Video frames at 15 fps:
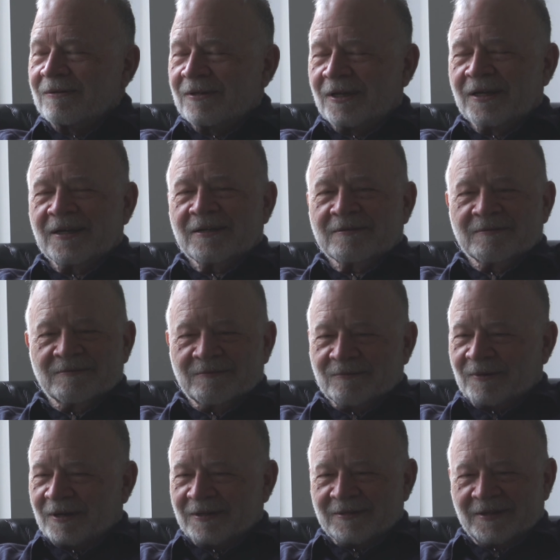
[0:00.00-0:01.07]
Yeah.
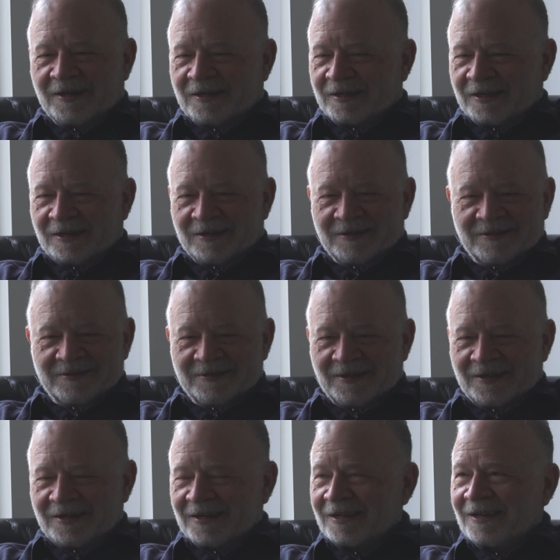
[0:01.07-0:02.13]
Well, there, you
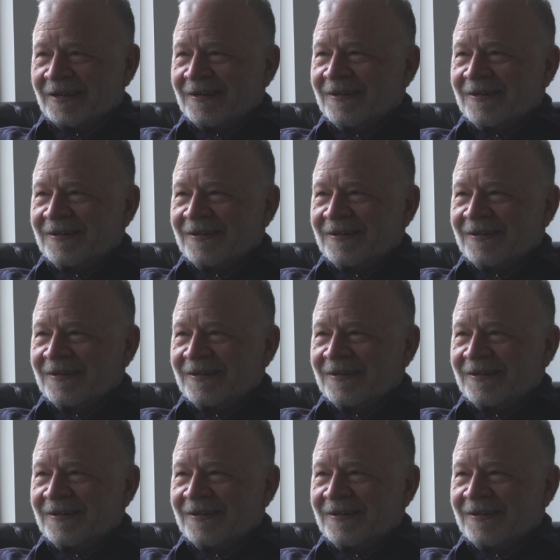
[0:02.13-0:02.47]
there you go.